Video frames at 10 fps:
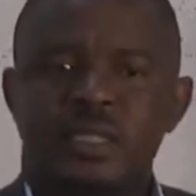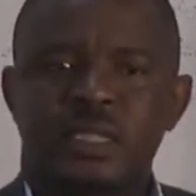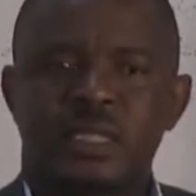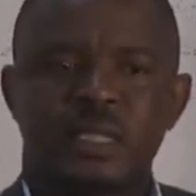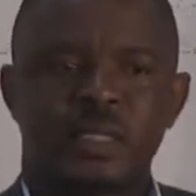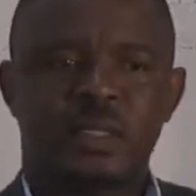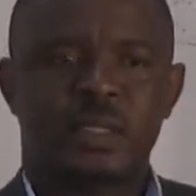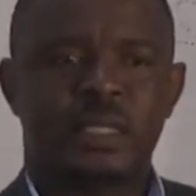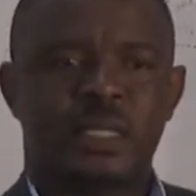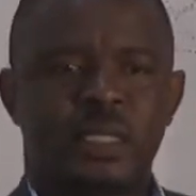
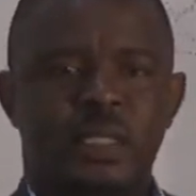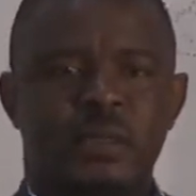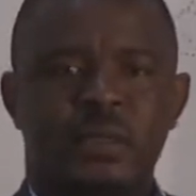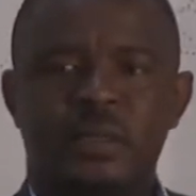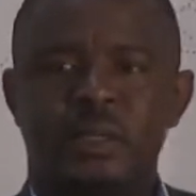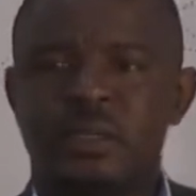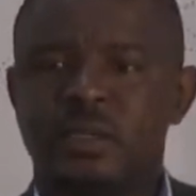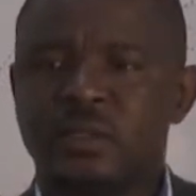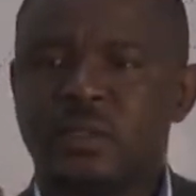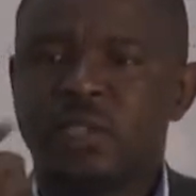I think
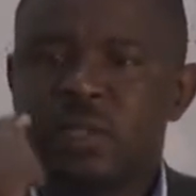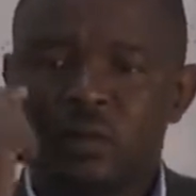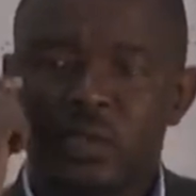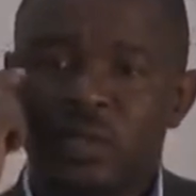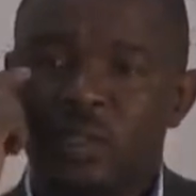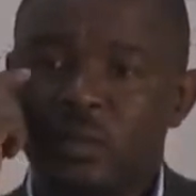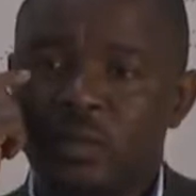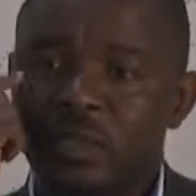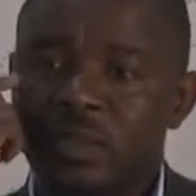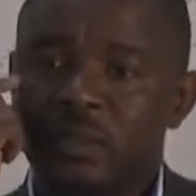it was Gary who was talking
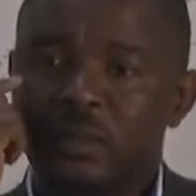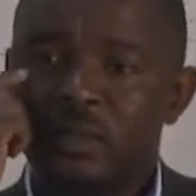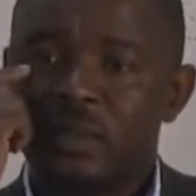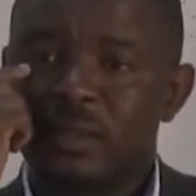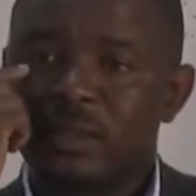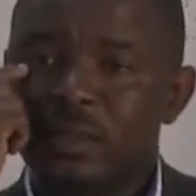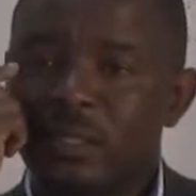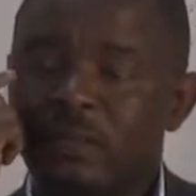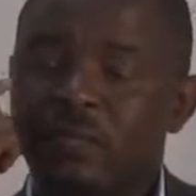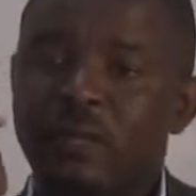about the
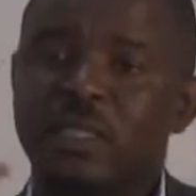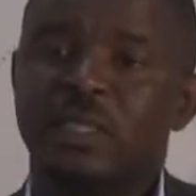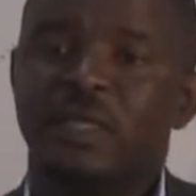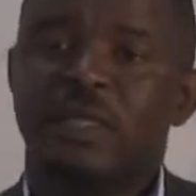Air Force.